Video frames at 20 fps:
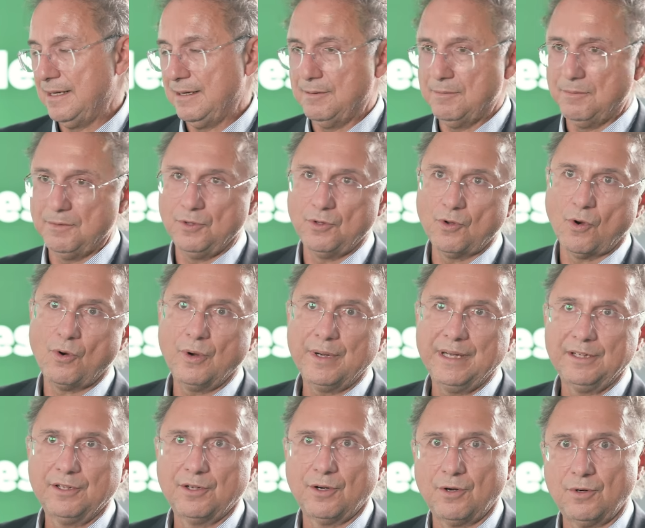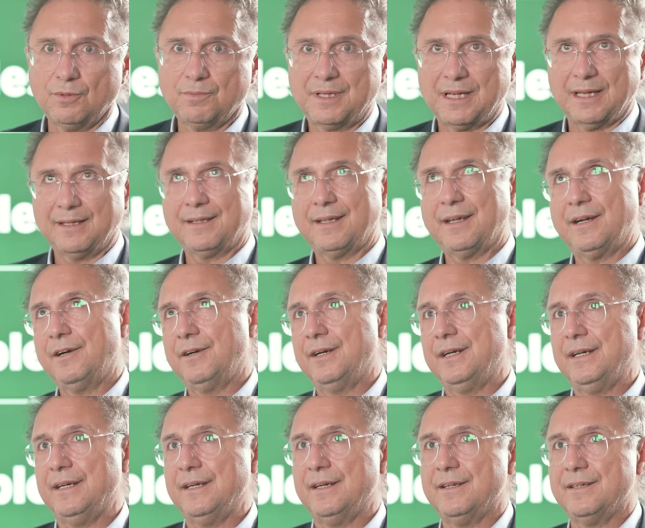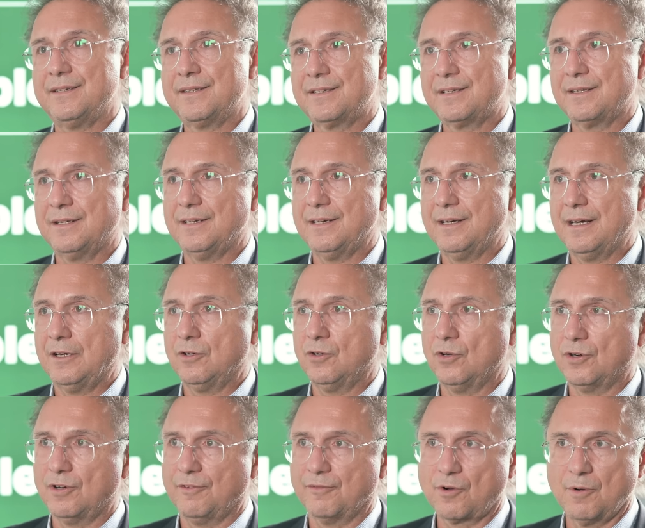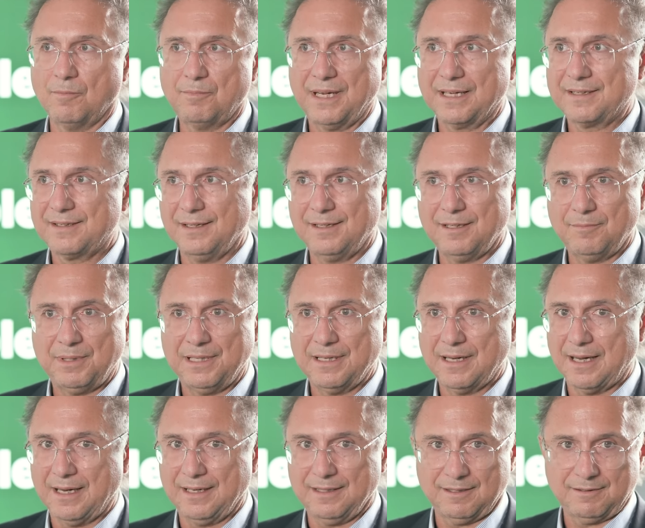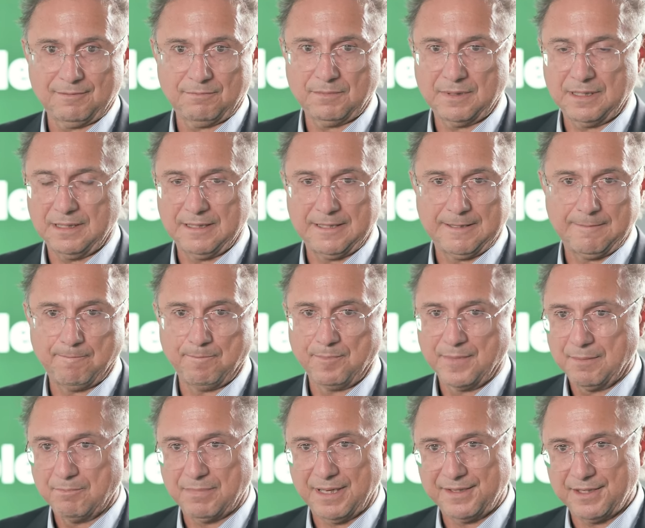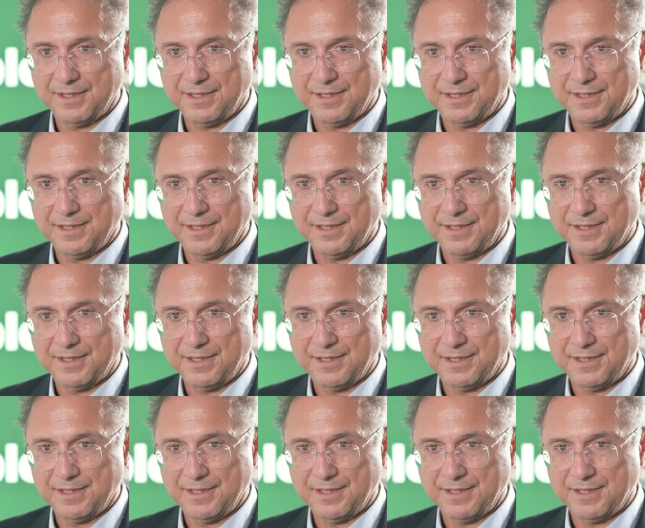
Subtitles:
Knowing though that there is a lot of complexity behind, but the